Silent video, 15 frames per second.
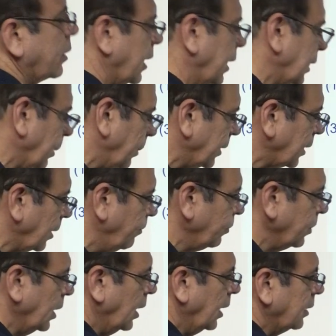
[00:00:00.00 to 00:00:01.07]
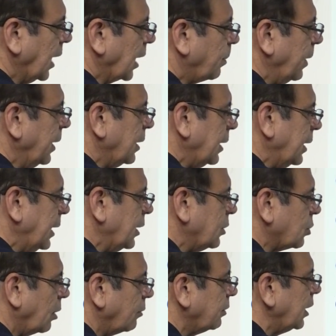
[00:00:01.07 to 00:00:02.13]
centimeter. That means
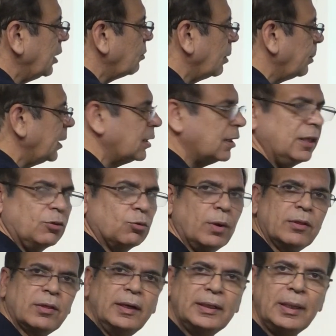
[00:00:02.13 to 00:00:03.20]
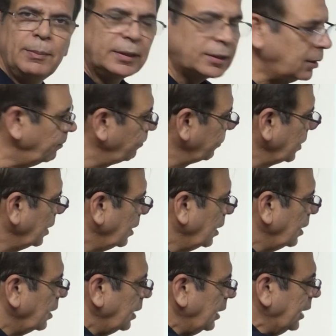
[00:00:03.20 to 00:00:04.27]
each of these will be 3 square centimeter.
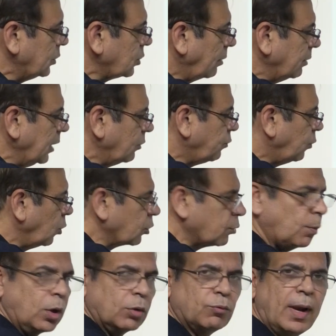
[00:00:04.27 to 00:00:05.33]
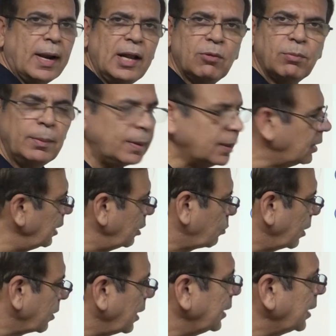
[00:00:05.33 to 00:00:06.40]
Each of these 4 small triangles will be 3
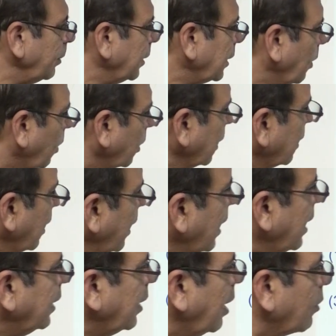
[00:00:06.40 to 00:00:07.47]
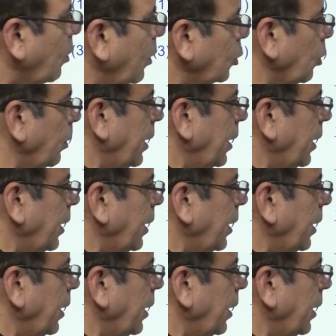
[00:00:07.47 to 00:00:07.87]
square centimeter. What is the area going to